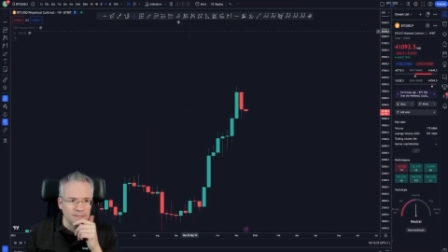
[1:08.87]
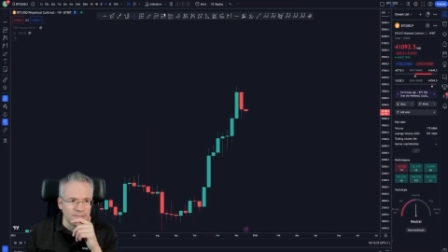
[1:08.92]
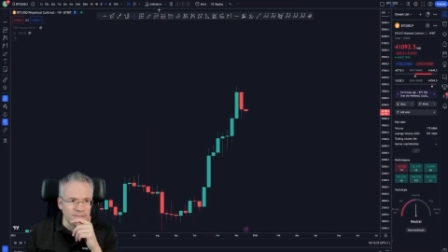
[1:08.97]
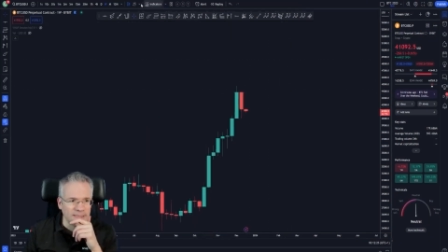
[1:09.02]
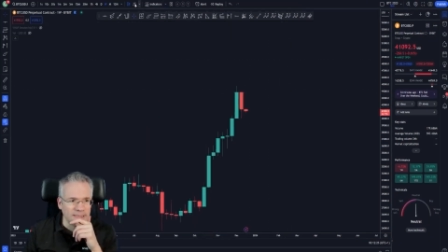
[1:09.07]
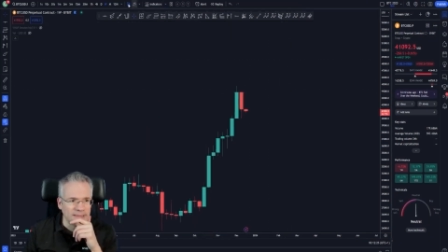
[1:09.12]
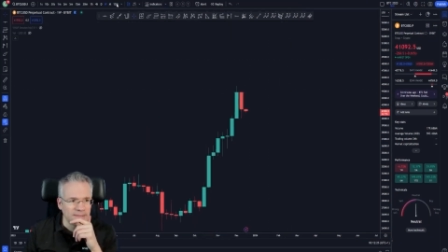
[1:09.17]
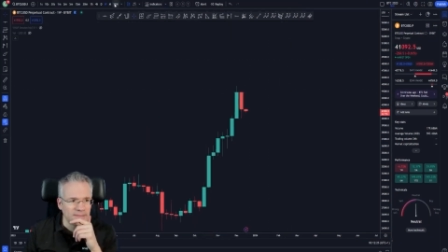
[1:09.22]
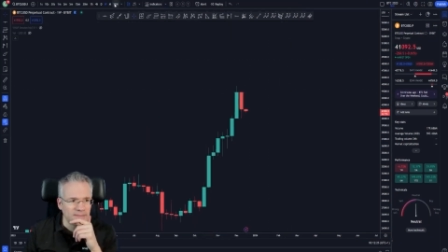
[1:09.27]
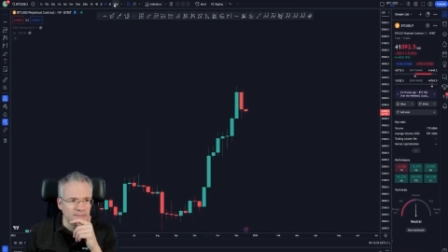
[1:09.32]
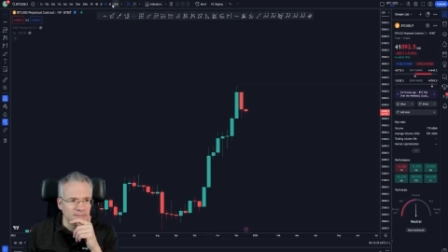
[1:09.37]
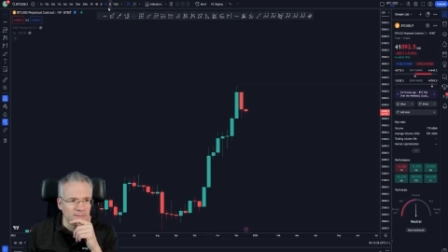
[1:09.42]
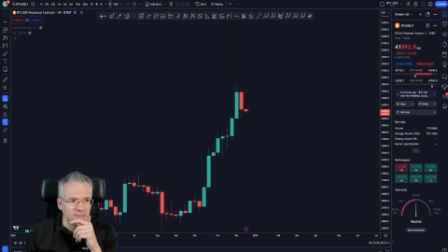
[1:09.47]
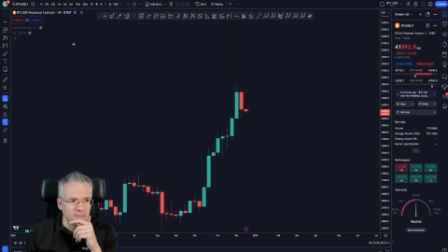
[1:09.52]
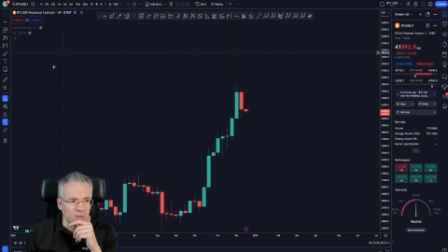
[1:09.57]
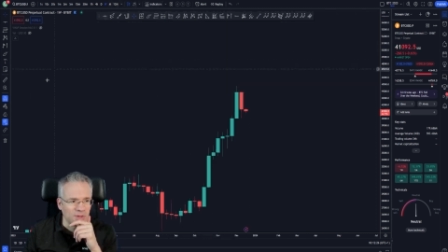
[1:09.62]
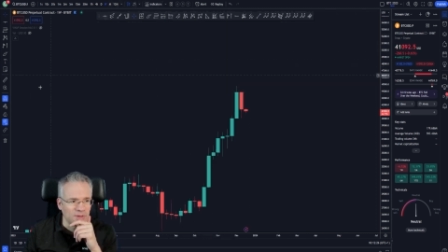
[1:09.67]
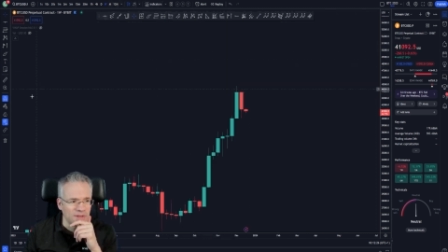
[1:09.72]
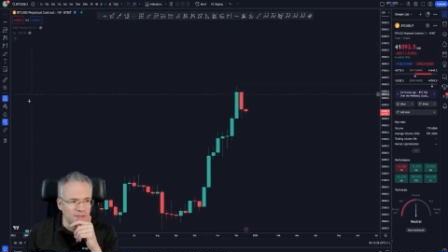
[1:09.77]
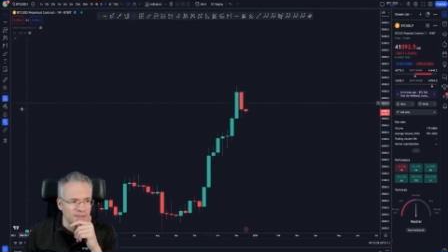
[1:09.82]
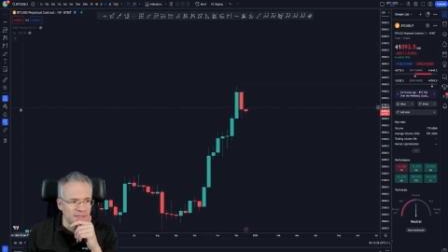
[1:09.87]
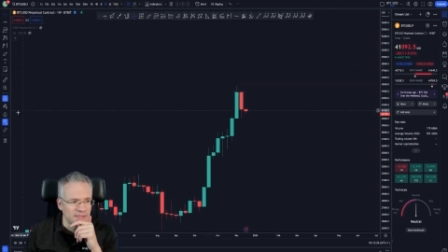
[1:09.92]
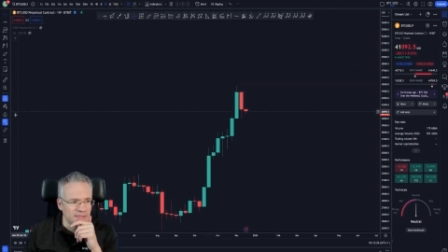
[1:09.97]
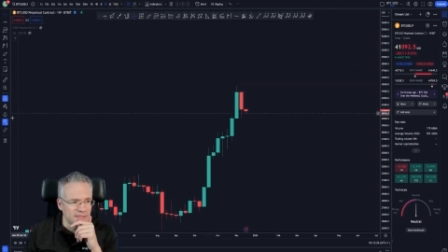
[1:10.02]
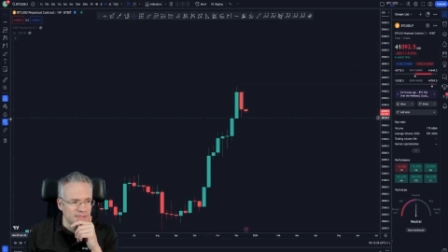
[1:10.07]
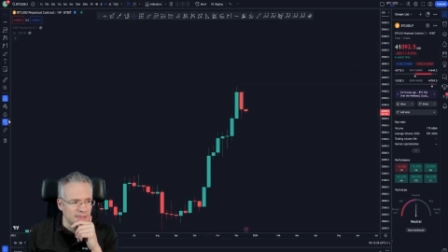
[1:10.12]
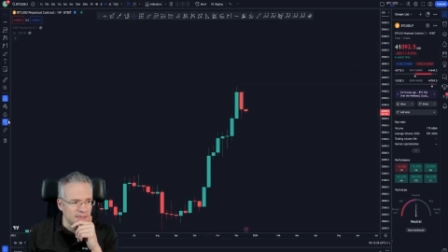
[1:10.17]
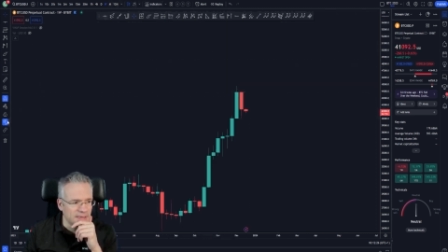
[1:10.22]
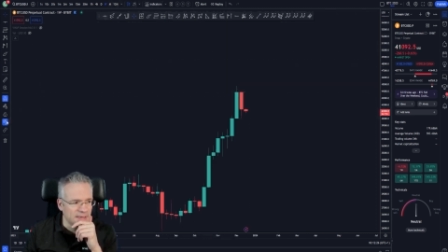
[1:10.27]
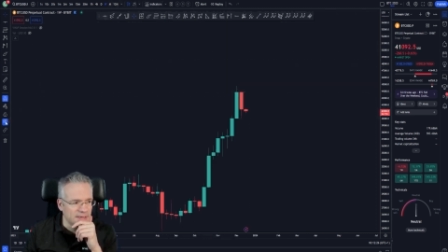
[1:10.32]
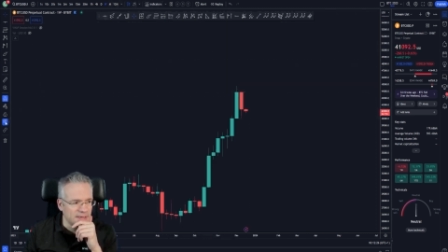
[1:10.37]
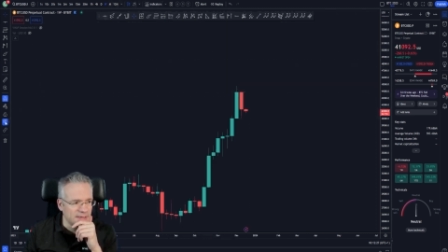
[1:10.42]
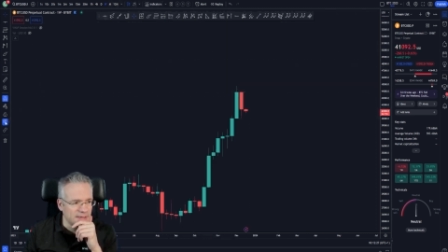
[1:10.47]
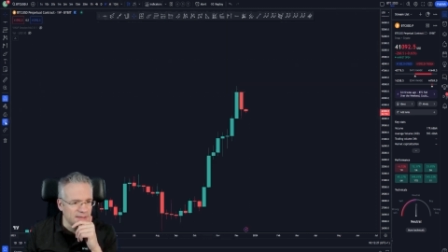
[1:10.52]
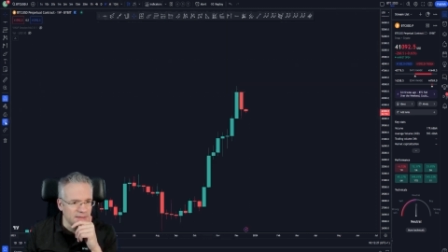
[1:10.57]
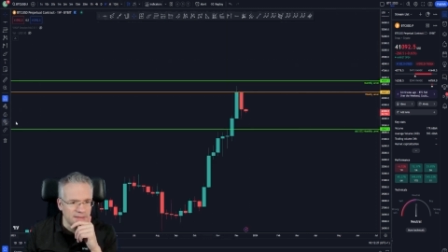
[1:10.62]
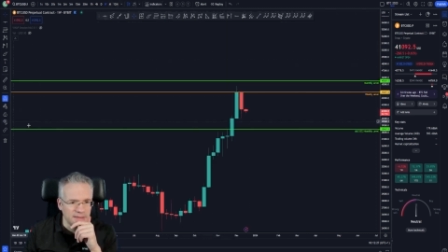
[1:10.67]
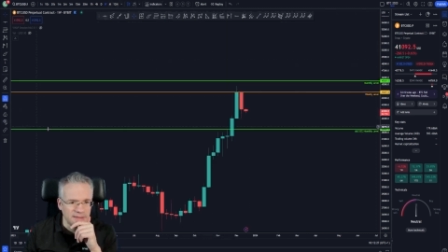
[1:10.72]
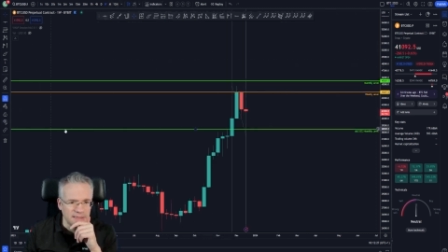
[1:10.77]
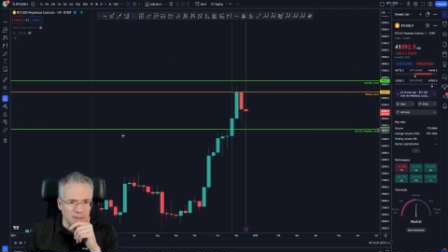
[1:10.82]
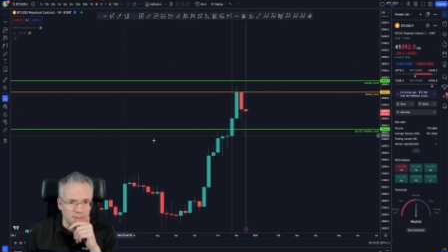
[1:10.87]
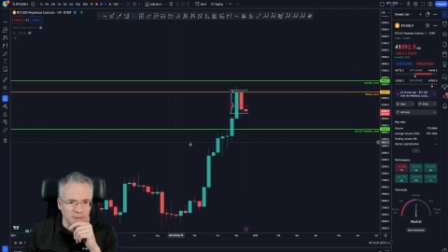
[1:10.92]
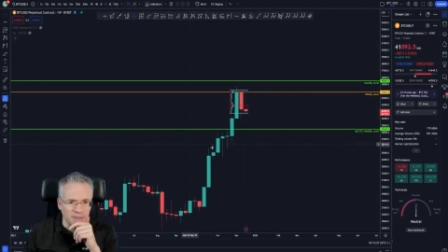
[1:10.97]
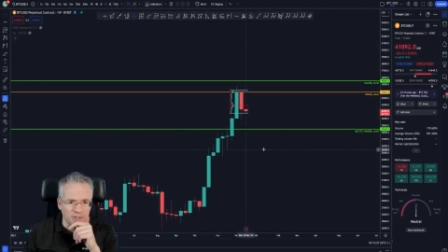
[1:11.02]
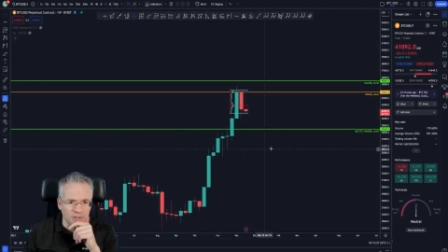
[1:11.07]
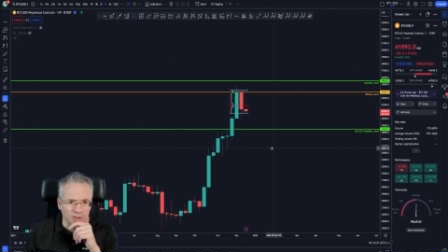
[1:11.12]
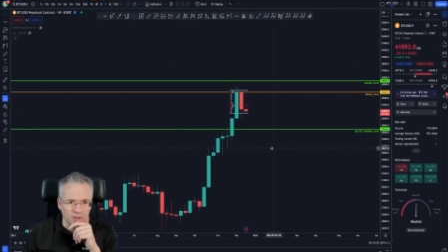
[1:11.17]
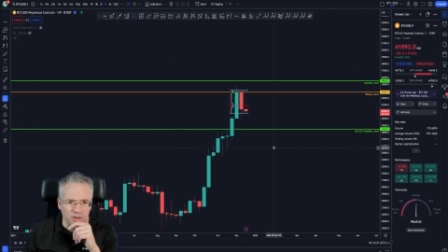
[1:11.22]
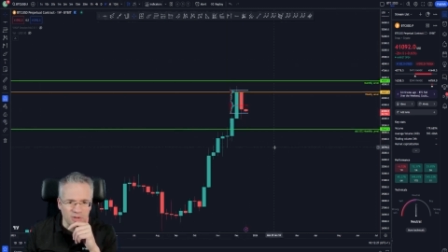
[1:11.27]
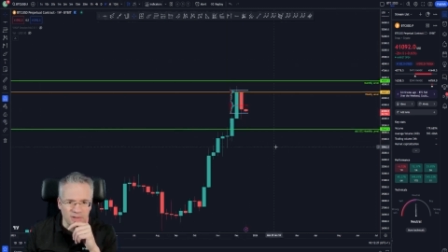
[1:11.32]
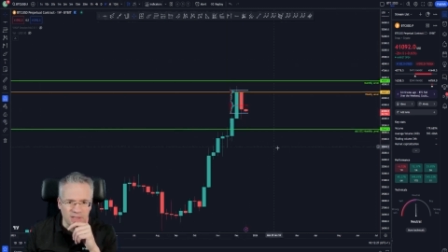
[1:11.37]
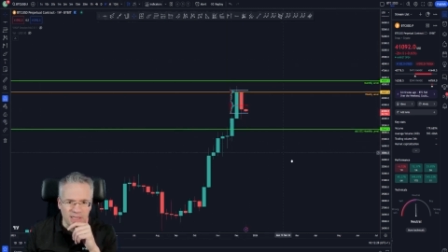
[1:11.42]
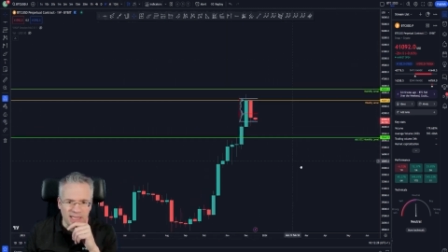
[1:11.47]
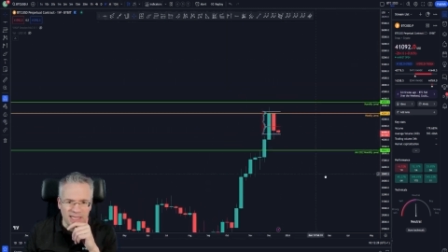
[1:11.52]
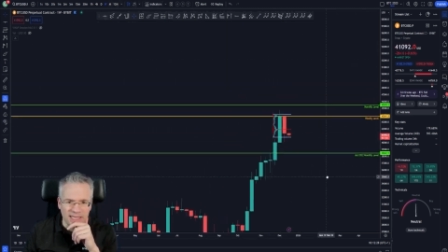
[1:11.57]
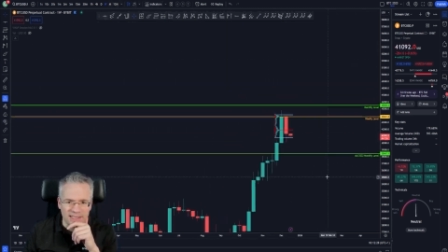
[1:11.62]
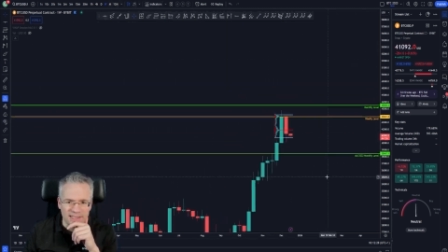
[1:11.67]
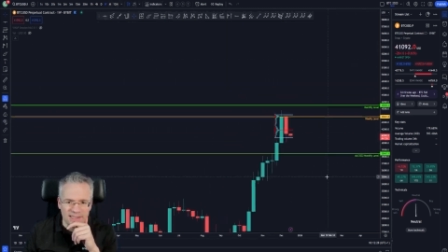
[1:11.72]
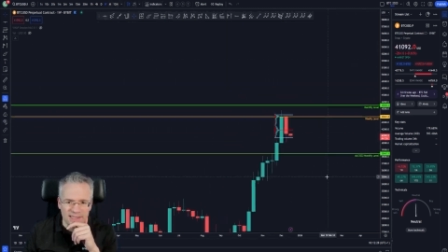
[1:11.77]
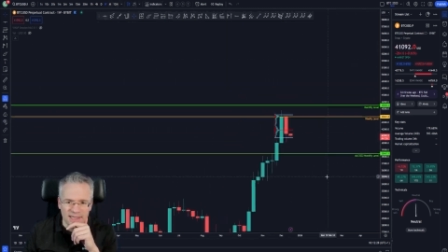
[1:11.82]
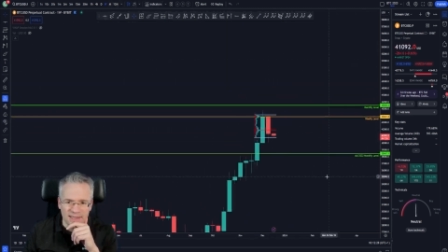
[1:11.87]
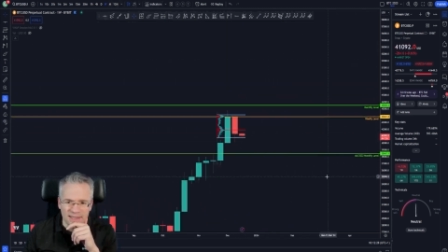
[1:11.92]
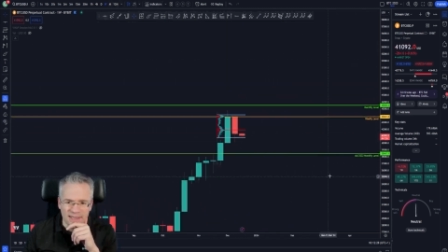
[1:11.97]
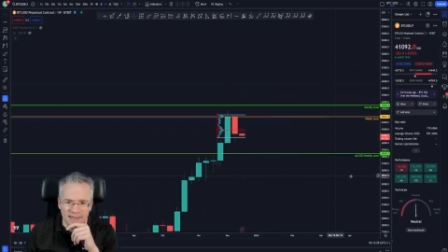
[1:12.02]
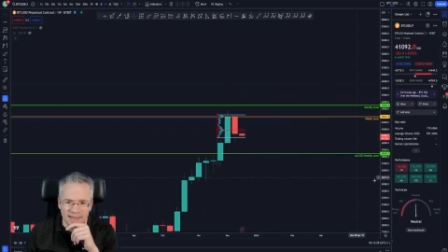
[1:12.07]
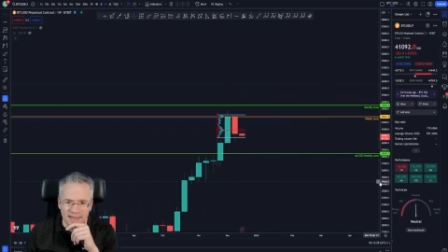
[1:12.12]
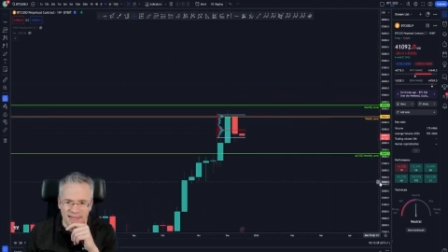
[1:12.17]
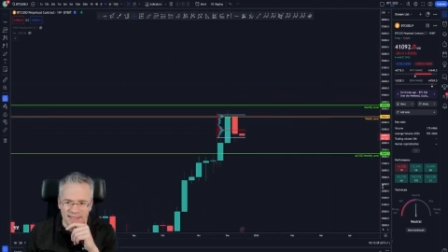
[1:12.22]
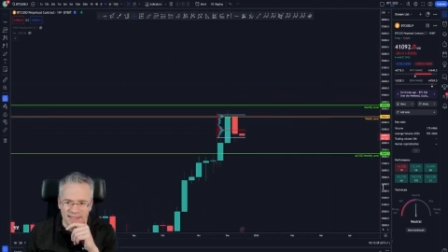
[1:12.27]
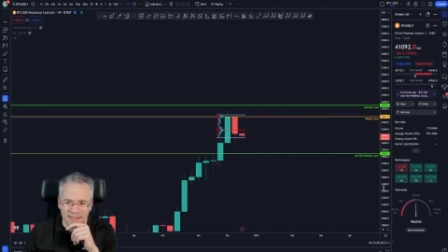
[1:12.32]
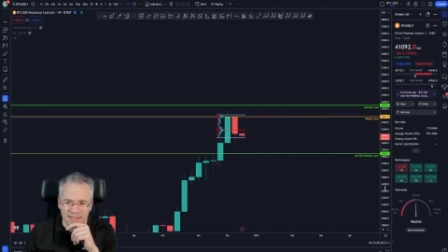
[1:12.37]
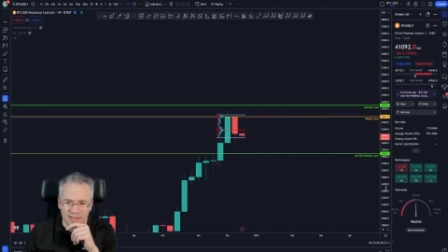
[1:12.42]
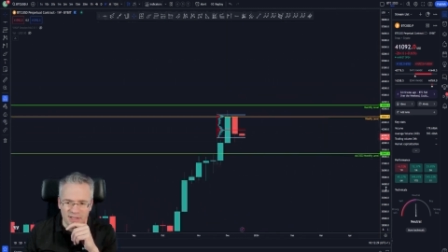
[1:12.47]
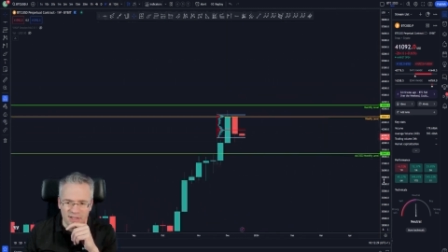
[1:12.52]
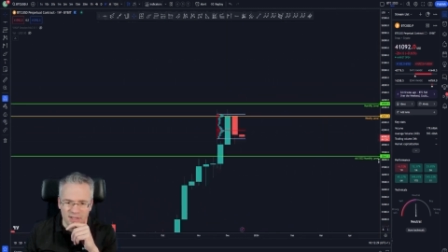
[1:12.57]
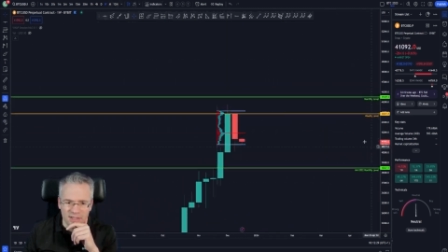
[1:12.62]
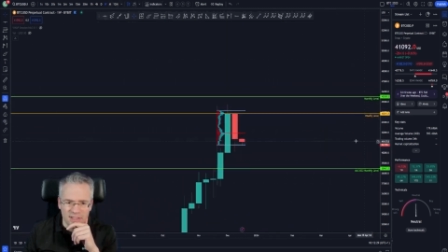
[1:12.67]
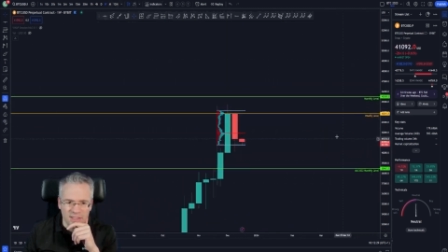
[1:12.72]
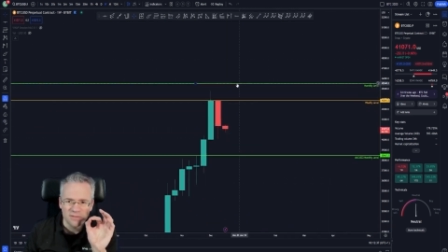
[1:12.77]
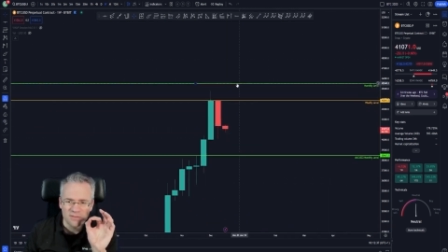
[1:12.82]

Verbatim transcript: Yeah? Well, this is, uh, now we can turn on the lines again that I had here.